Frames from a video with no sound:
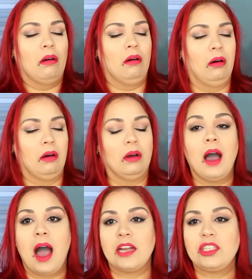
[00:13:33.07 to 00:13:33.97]
Oh,
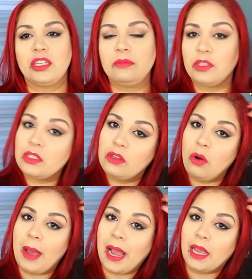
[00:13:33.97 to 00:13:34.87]
I should just go
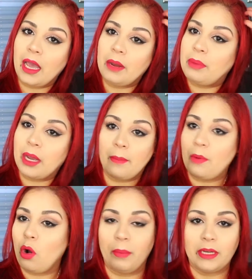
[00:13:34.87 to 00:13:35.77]
back and pick up a
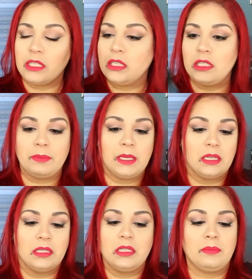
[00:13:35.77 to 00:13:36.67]
whole bunch of these
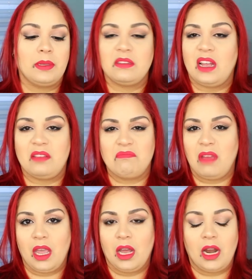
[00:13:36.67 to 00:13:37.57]
because this smells like
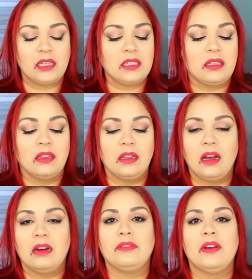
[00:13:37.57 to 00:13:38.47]
man. I just
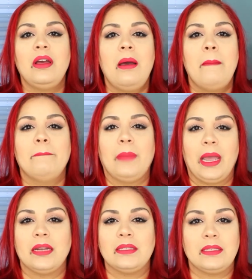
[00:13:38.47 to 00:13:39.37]
love
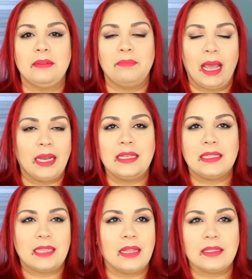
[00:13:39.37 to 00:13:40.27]
manly
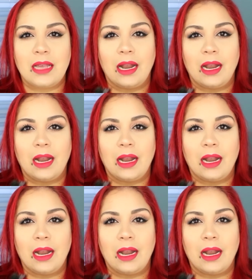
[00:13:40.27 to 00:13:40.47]
scents.